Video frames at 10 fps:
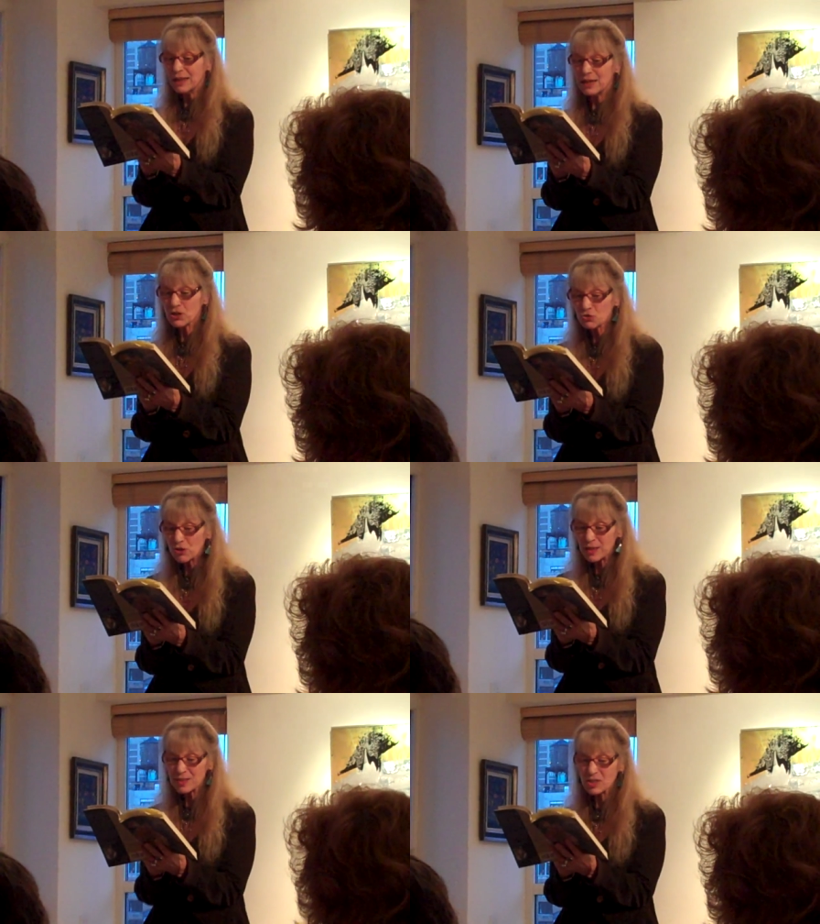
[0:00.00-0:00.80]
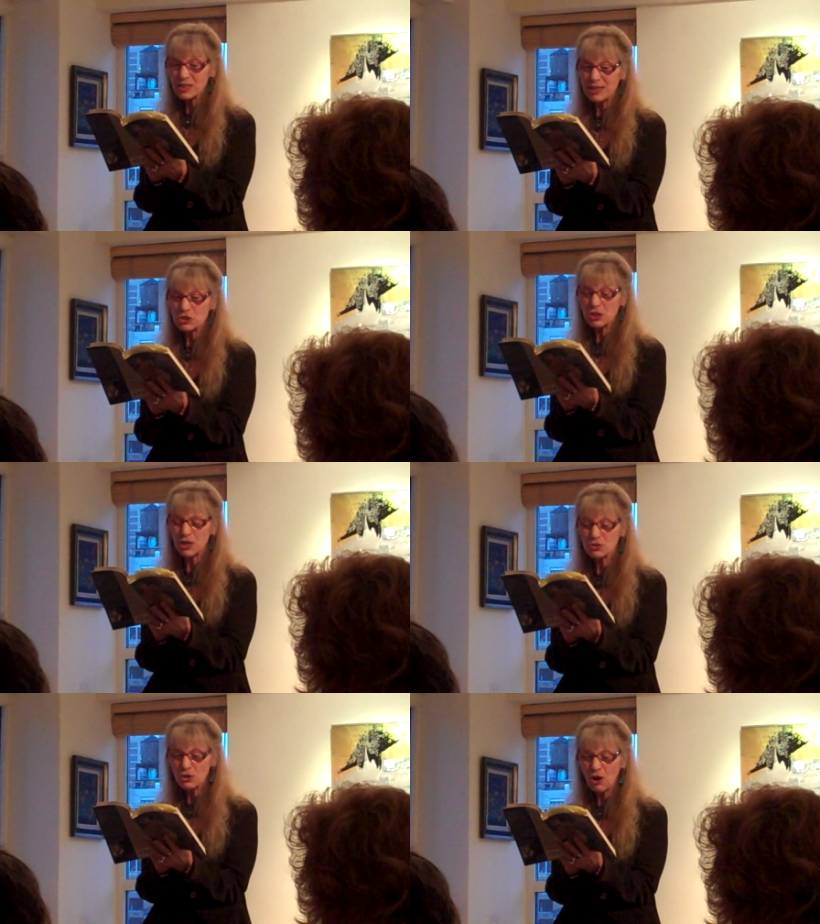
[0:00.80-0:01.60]
in a train station
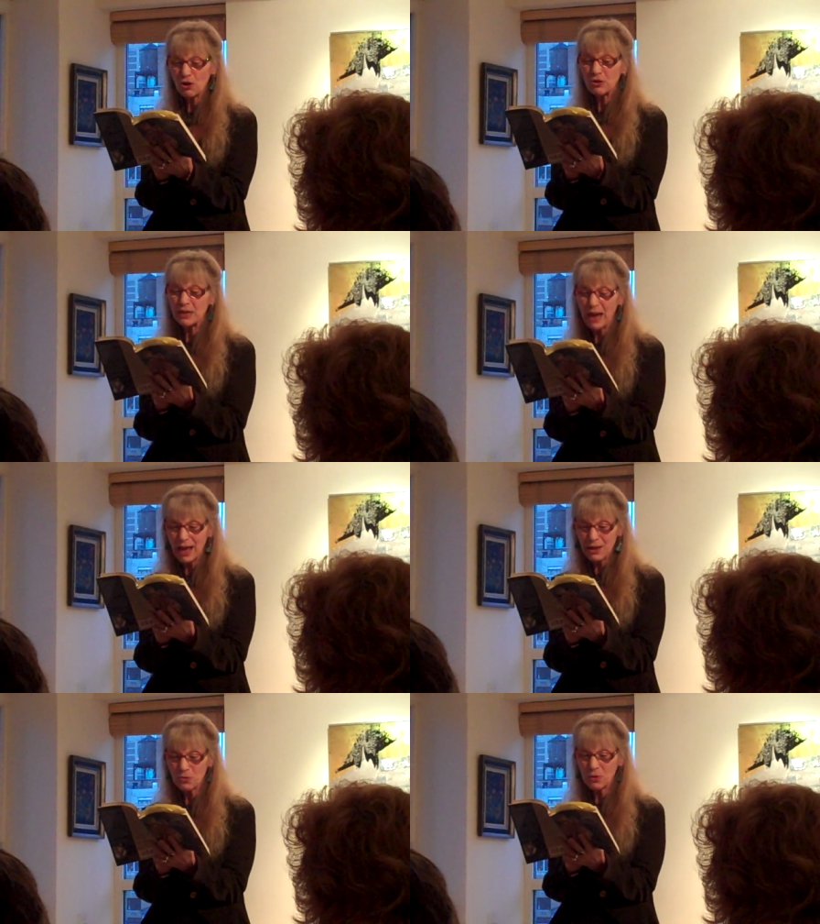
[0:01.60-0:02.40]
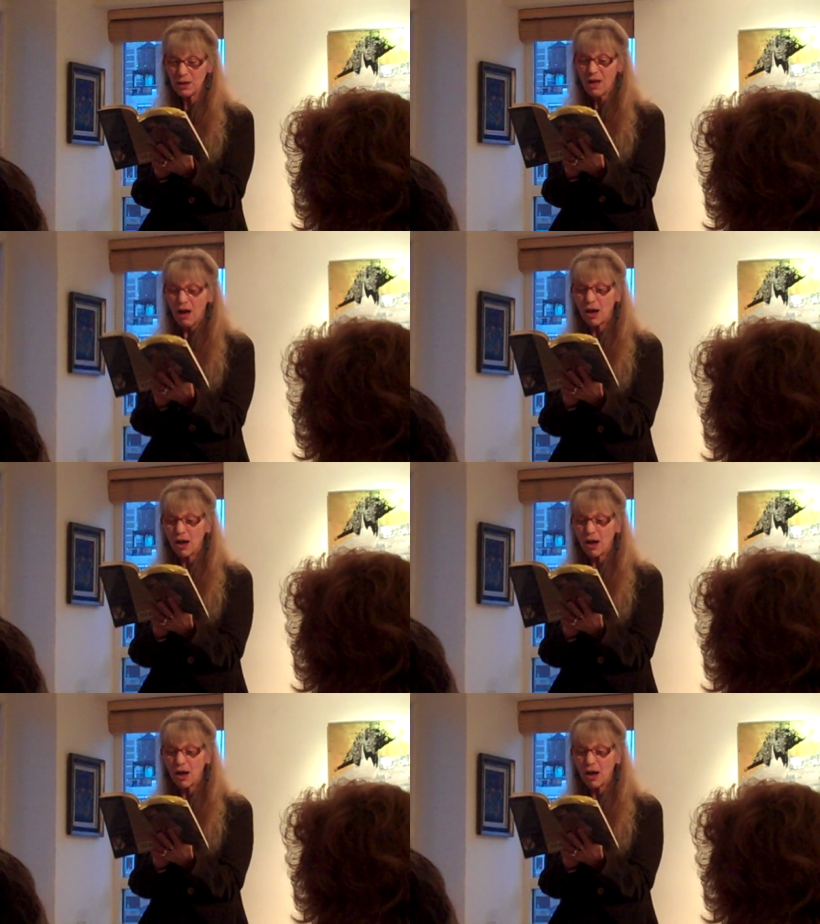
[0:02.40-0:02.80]
at dawn in Iowa,